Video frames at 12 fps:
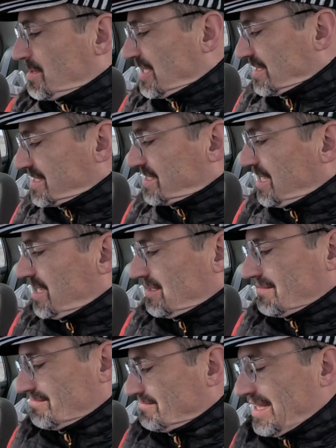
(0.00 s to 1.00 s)
to me on the seat,
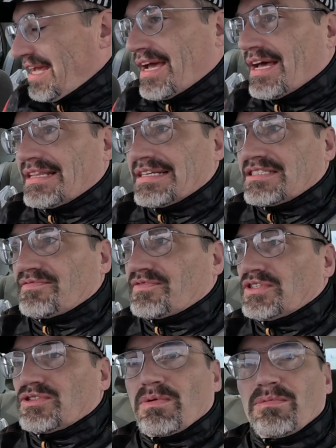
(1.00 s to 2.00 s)
and that's the
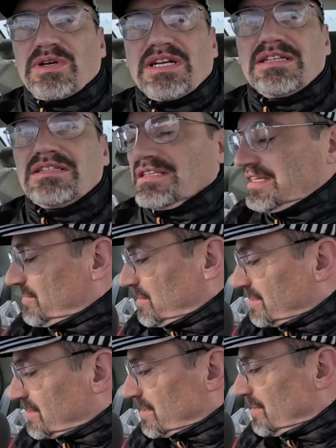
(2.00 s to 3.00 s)
first one we're gonna
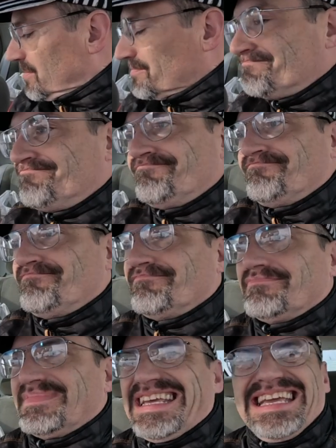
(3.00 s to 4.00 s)
deliver, so.
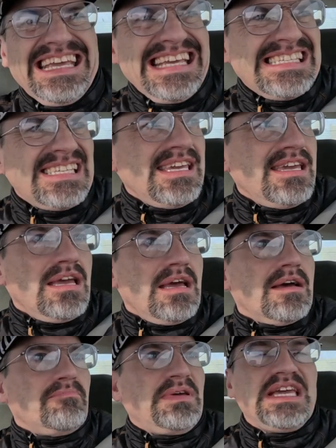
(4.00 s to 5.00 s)
Easy
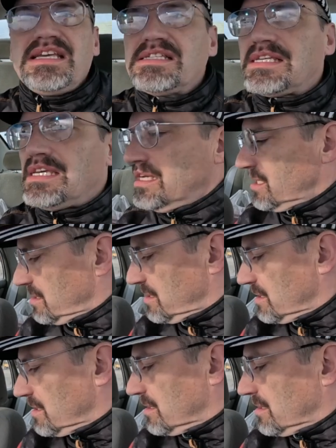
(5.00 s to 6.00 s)
peasy
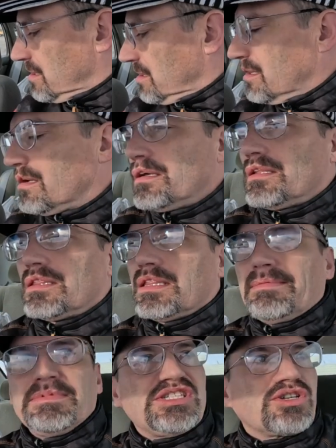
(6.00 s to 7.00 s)

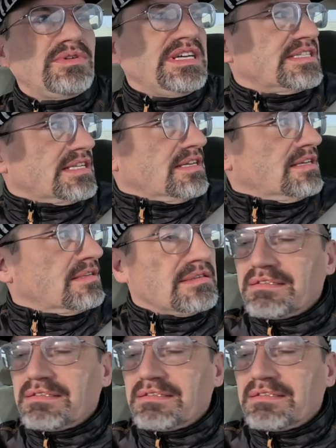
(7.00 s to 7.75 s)
lemon squeezy.